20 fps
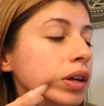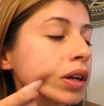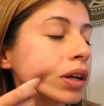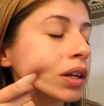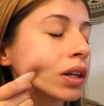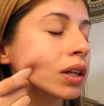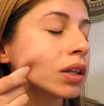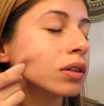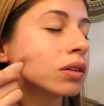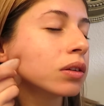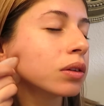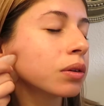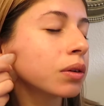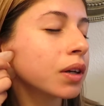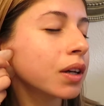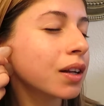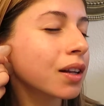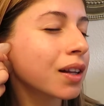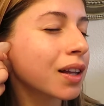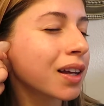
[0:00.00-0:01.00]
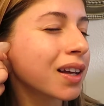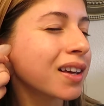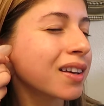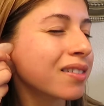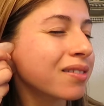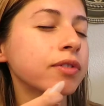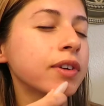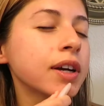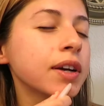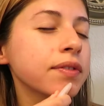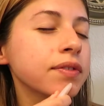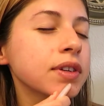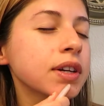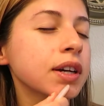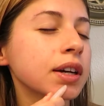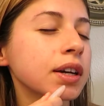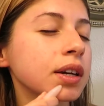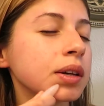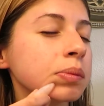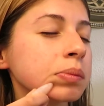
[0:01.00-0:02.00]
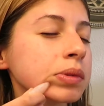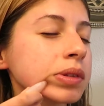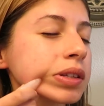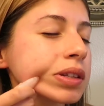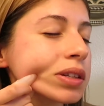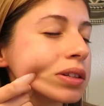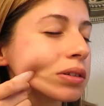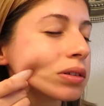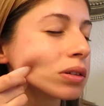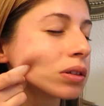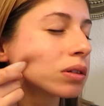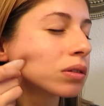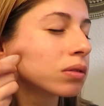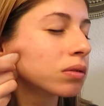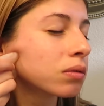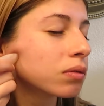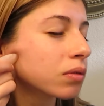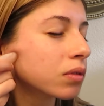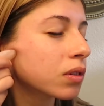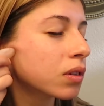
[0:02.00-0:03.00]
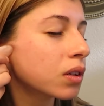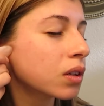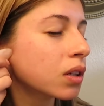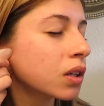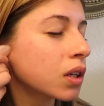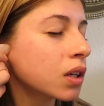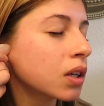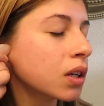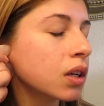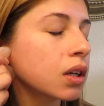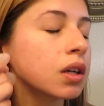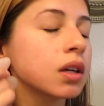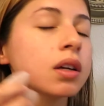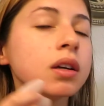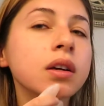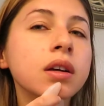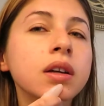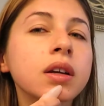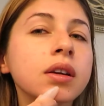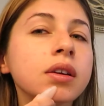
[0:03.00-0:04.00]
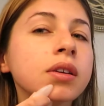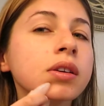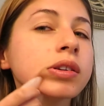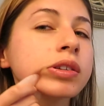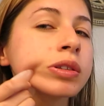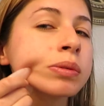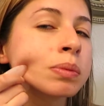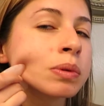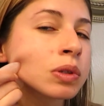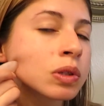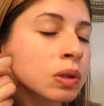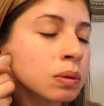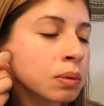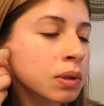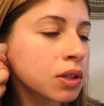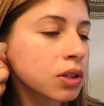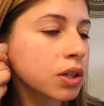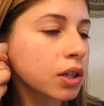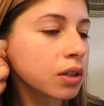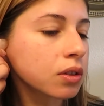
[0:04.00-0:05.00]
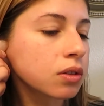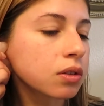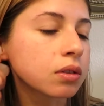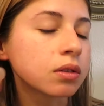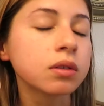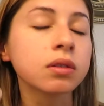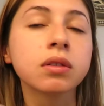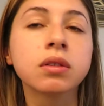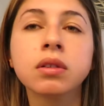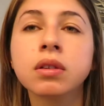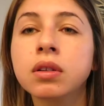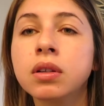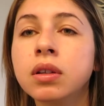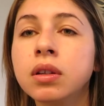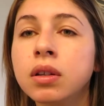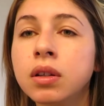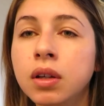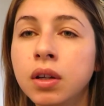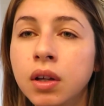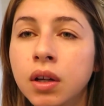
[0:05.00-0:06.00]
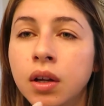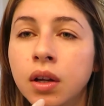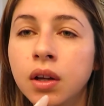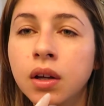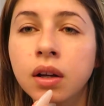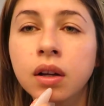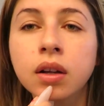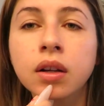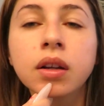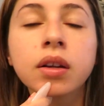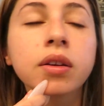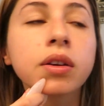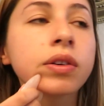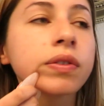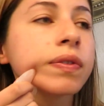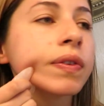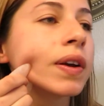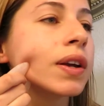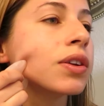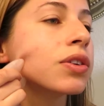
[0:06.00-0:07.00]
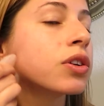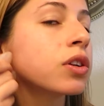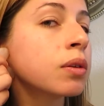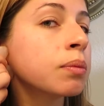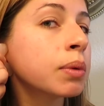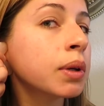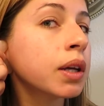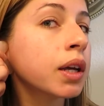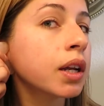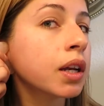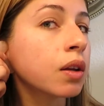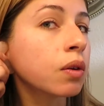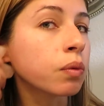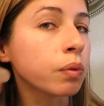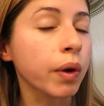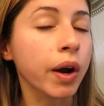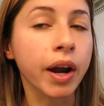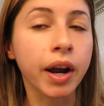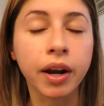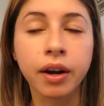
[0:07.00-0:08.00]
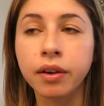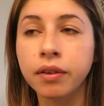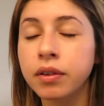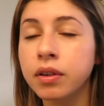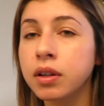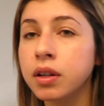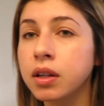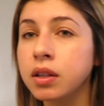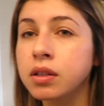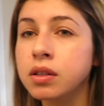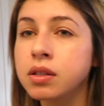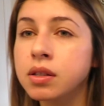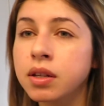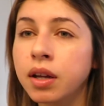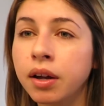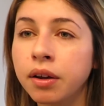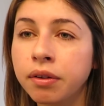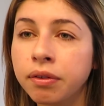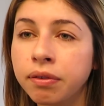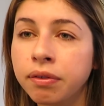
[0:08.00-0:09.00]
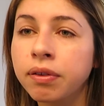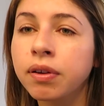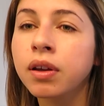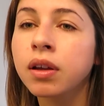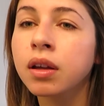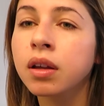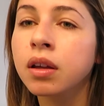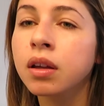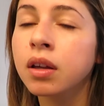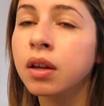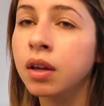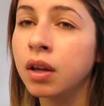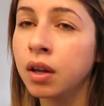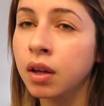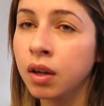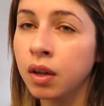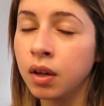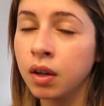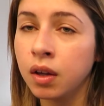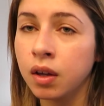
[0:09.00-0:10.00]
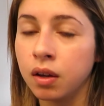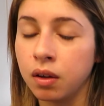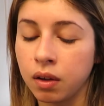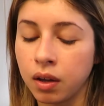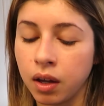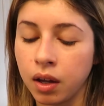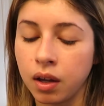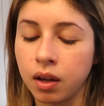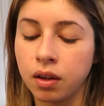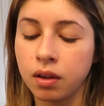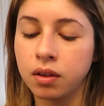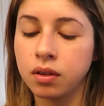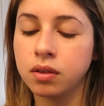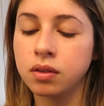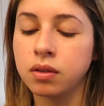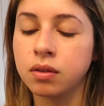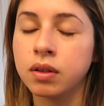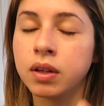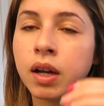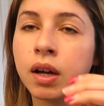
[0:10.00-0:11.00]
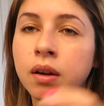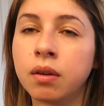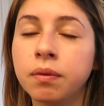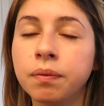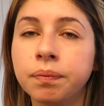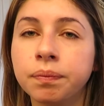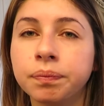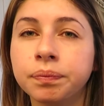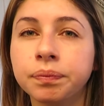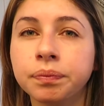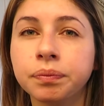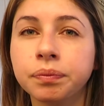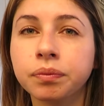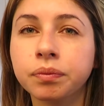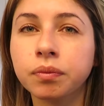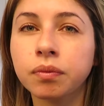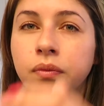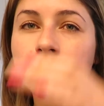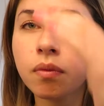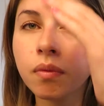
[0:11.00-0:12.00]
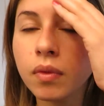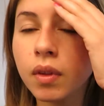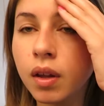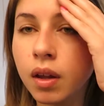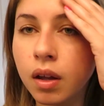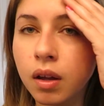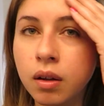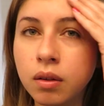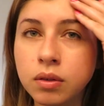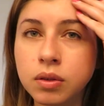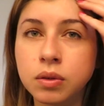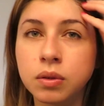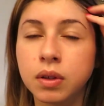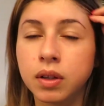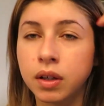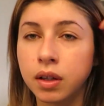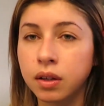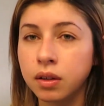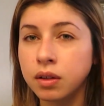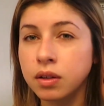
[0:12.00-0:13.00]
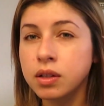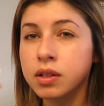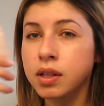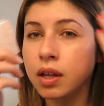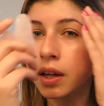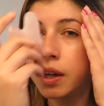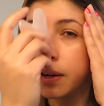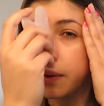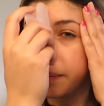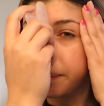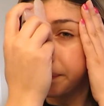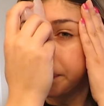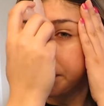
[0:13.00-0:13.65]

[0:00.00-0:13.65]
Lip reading: And I do it like 5 times, I don't know. And you're supposed to be gentle. Like your face shouldn't be getting red and stuff. Okay, so now I'll do the other side.